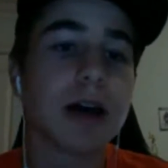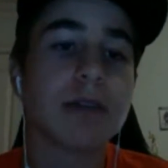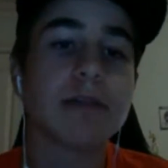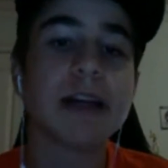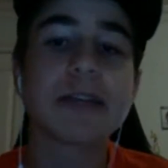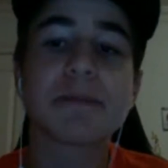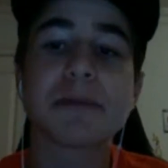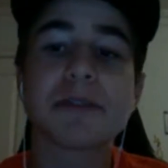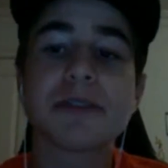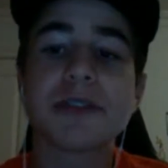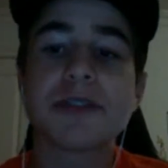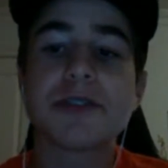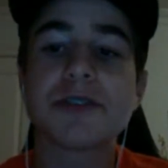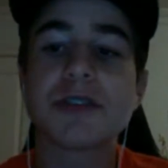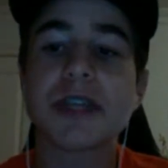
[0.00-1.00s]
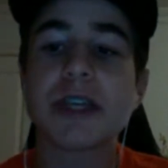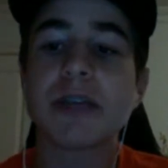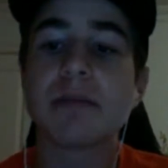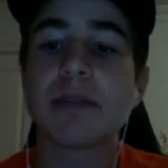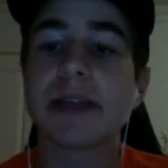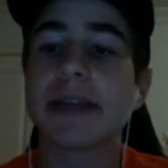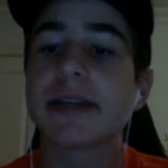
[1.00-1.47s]
less prestigious
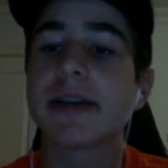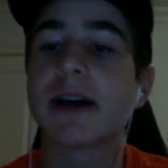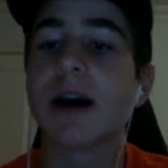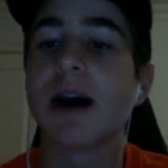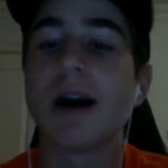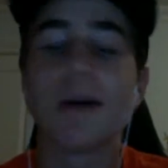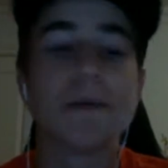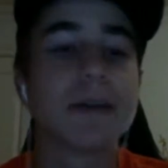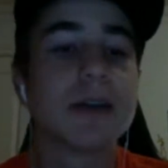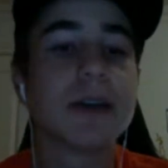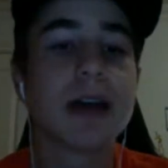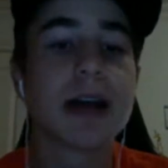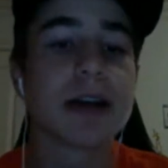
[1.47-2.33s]
team like Florida